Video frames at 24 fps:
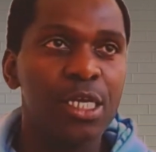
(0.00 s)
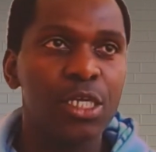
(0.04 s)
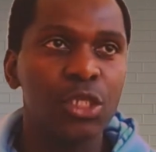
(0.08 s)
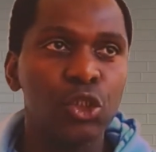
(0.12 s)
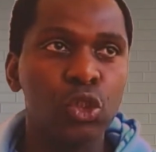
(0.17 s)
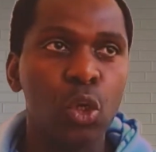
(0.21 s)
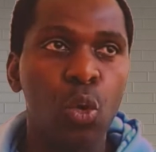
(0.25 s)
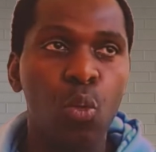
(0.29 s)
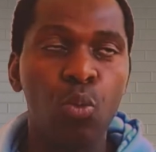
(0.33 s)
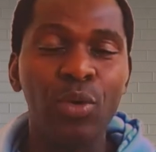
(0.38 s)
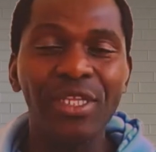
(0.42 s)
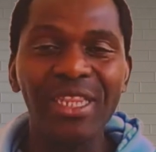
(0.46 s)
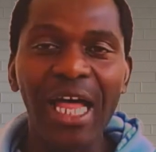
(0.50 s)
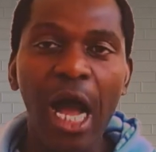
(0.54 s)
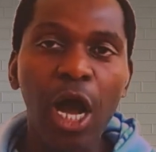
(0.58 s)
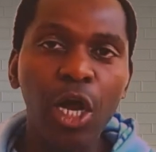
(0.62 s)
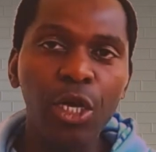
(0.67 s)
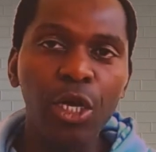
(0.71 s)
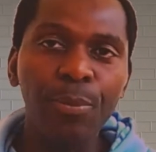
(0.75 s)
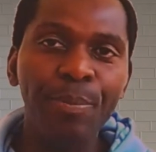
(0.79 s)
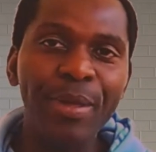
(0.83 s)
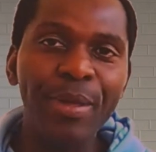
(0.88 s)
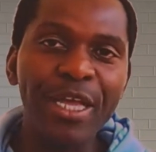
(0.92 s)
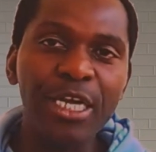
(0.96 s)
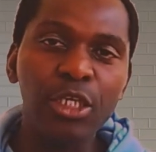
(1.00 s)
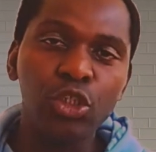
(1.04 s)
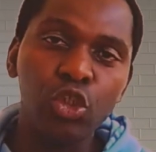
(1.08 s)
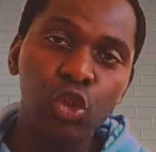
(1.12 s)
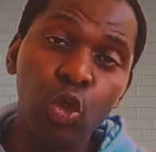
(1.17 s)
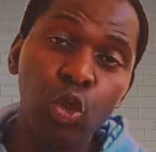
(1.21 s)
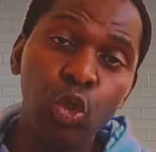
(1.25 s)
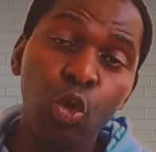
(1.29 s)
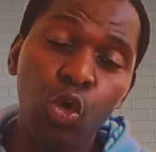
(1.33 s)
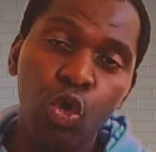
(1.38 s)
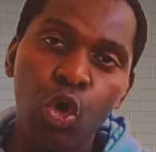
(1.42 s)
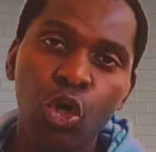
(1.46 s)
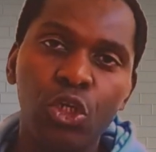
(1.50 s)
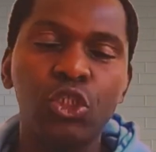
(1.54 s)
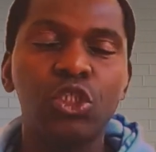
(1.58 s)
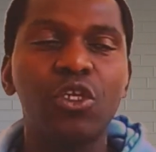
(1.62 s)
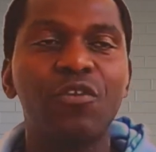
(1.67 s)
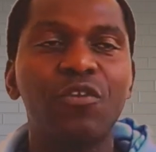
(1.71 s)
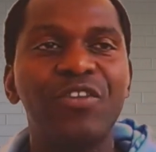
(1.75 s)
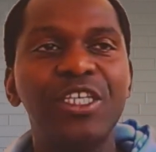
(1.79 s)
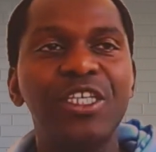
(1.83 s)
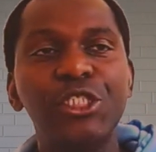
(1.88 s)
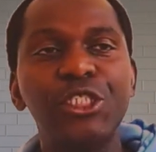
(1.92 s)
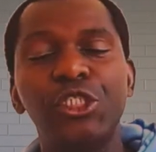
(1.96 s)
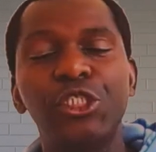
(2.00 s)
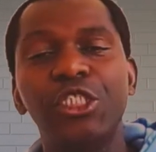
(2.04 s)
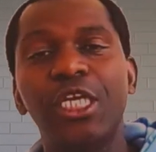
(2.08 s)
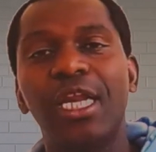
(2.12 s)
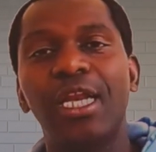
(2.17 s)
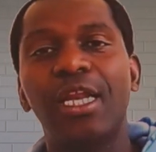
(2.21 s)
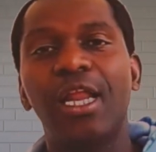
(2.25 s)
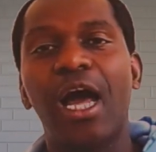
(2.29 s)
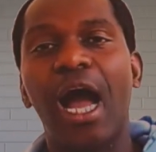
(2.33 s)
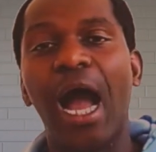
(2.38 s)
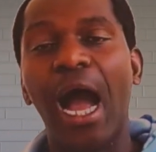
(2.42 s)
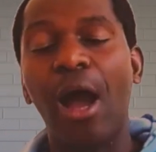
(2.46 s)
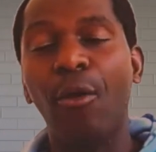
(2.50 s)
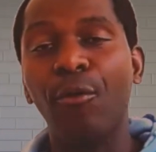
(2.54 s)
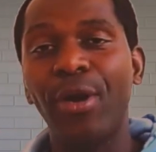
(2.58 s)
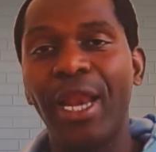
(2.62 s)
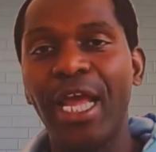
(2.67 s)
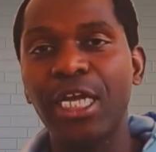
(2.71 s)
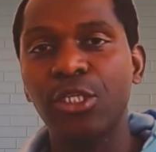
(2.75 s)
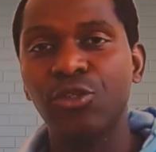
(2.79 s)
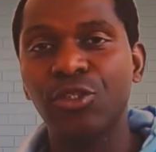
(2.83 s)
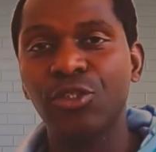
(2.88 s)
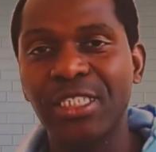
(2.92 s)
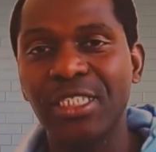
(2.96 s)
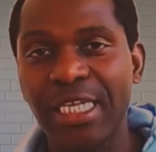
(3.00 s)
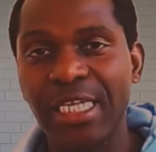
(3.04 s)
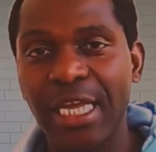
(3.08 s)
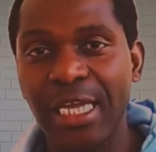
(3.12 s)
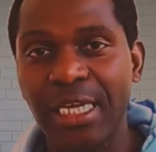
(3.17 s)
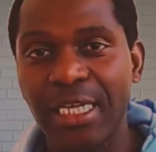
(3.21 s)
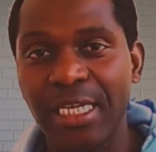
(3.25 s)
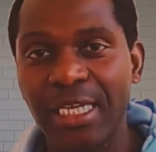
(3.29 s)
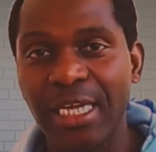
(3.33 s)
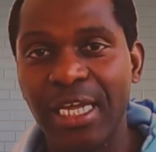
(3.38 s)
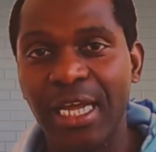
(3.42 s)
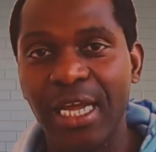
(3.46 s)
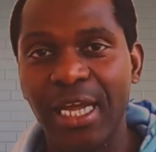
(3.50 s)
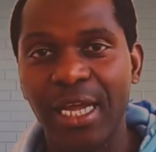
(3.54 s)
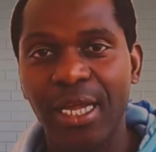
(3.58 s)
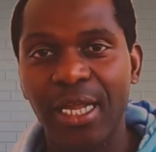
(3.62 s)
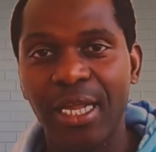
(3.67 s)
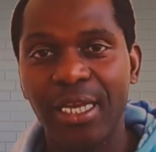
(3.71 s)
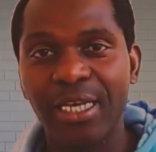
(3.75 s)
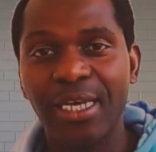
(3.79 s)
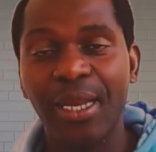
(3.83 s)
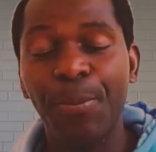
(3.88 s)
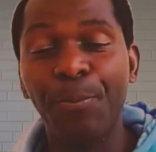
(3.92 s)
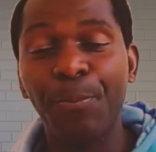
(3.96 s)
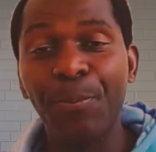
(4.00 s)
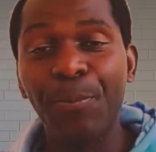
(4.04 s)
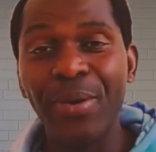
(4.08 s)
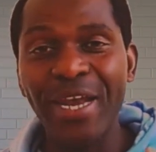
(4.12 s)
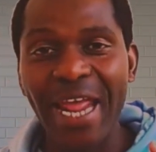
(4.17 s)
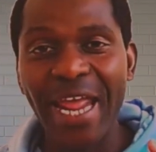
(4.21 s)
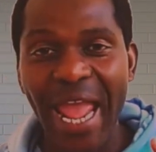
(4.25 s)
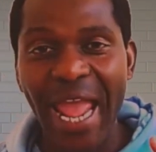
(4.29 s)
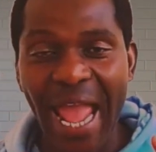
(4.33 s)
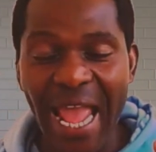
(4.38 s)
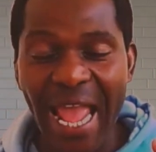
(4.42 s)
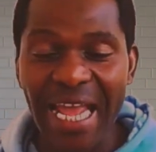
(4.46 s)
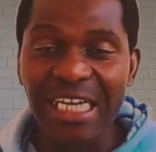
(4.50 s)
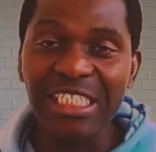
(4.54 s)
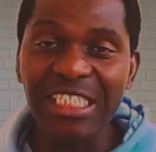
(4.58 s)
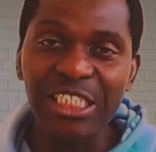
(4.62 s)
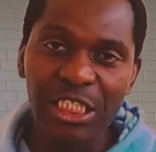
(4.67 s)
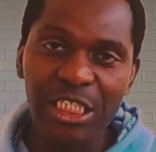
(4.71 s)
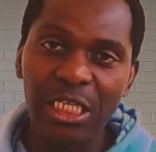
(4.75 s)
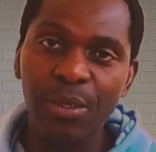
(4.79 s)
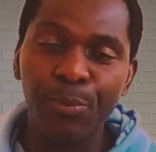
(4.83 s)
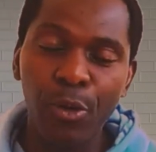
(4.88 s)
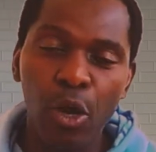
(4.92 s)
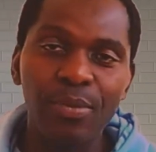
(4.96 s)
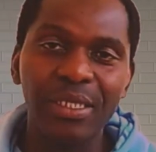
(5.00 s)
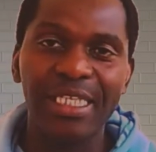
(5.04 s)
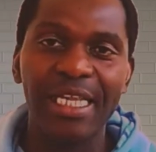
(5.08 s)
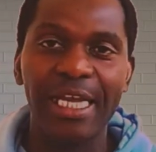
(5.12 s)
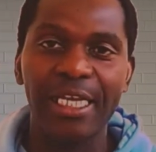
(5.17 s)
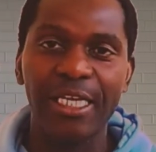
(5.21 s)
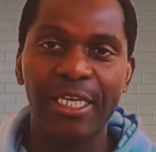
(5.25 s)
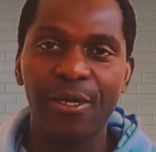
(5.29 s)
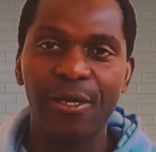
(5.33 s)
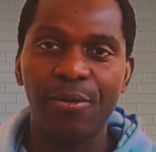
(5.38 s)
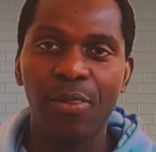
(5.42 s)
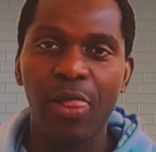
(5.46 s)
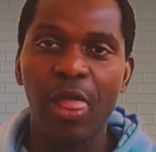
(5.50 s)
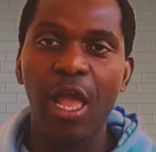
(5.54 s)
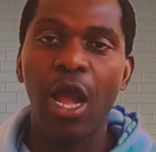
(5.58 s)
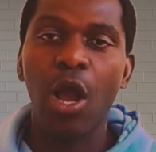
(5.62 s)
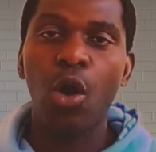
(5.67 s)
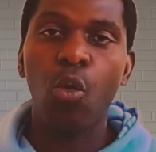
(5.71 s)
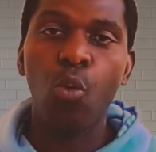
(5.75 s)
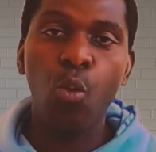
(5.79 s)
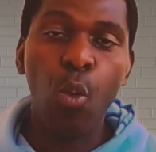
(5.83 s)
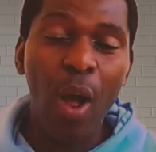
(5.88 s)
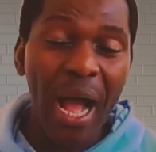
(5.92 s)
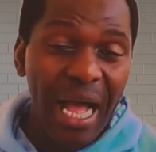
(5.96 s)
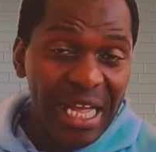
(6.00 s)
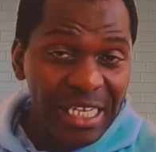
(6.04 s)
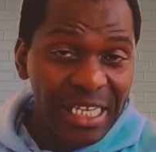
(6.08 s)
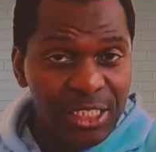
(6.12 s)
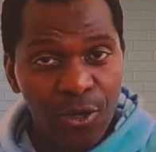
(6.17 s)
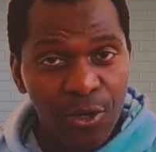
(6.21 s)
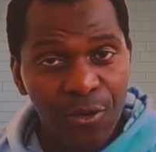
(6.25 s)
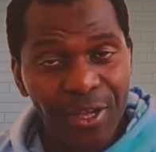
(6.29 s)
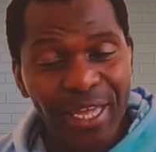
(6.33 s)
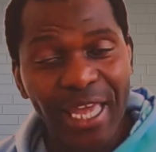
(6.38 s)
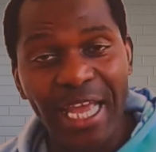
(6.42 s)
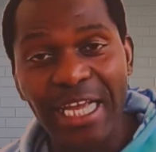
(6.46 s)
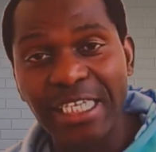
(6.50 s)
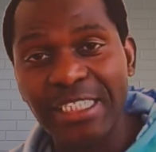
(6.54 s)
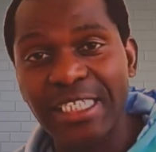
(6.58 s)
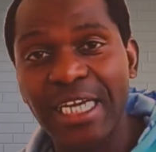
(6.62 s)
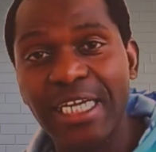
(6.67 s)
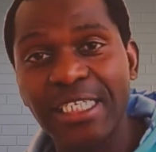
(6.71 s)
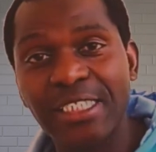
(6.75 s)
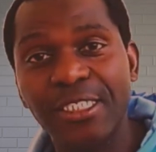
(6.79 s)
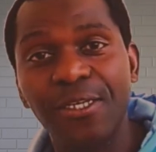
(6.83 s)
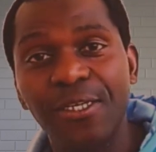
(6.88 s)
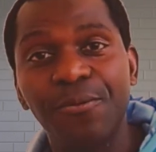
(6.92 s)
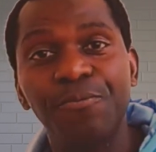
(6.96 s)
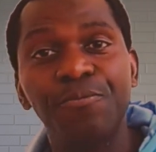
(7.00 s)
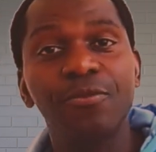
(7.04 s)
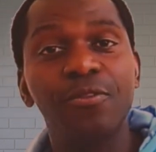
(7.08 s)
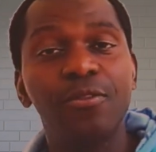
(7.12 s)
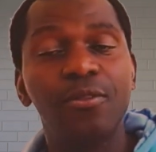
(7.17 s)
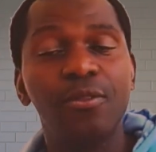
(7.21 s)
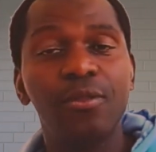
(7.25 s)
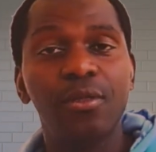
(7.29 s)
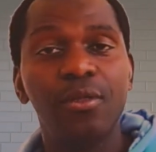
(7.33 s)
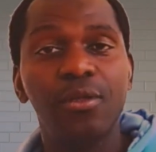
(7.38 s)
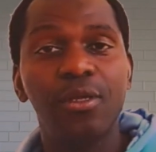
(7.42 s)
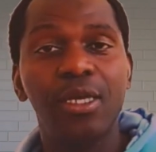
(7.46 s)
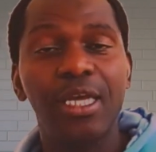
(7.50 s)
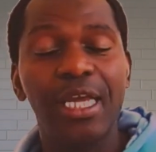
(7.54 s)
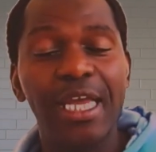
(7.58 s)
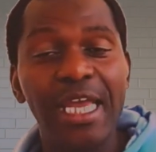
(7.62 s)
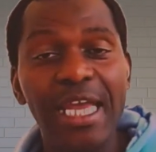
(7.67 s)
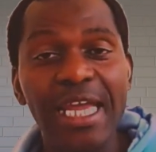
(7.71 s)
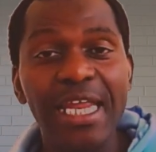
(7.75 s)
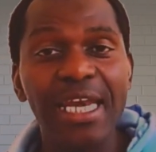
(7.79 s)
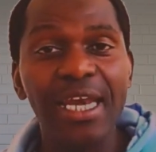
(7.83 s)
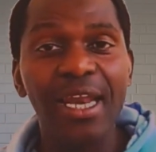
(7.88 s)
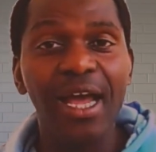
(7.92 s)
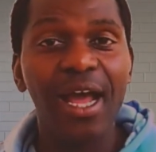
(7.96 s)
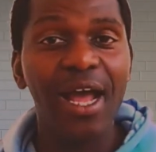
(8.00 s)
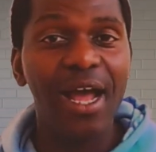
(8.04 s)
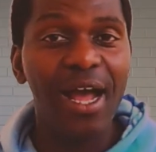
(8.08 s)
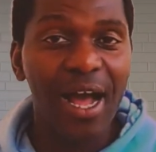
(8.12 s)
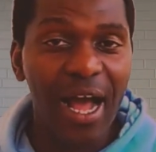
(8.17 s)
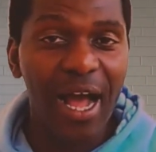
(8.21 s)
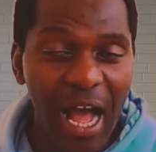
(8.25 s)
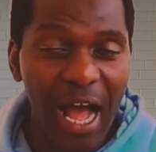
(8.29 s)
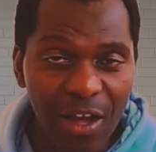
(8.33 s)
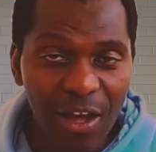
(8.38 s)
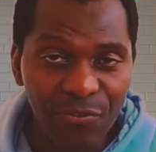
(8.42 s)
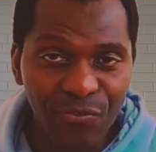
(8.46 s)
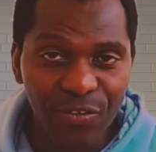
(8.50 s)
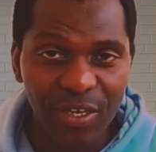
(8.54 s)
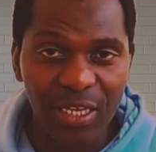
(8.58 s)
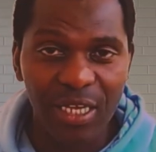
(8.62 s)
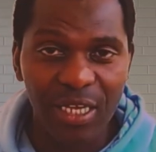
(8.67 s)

without being too controversial, I would like to say the ancient promised land was located in Africa.